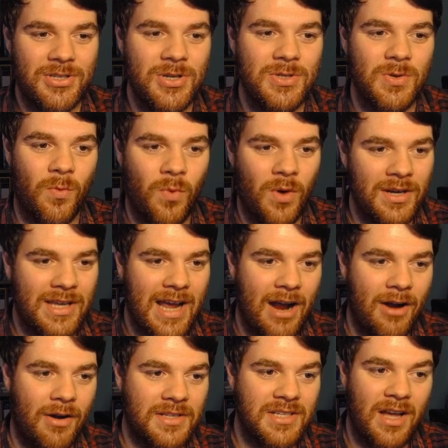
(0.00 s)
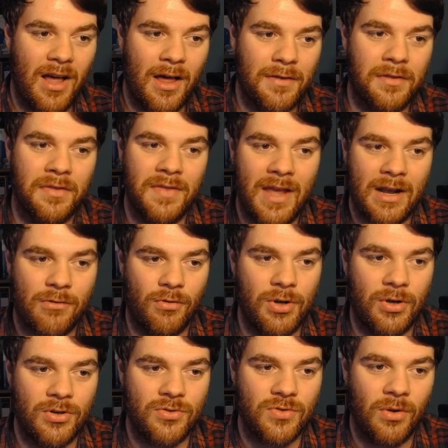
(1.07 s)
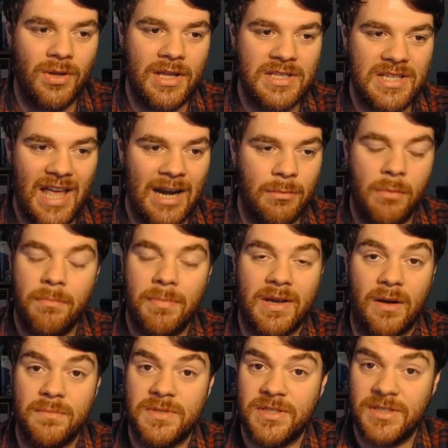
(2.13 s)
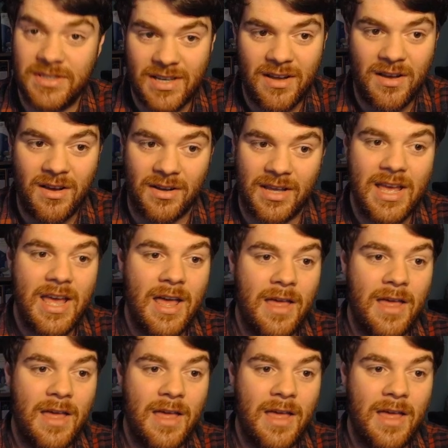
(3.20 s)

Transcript: choose one character other than Necron you control, its element becomes dark.